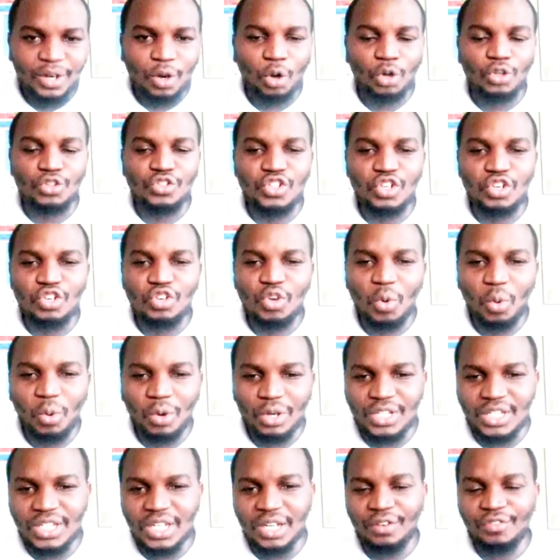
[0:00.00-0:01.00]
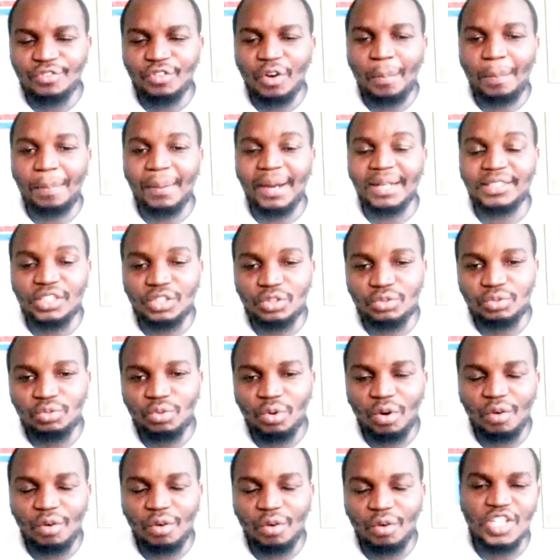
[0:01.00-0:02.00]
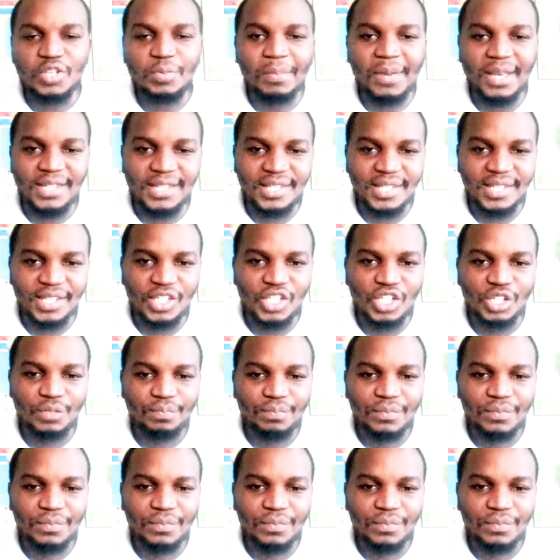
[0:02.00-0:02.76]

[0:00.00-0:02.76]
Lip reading: Continue watching for part two of this message,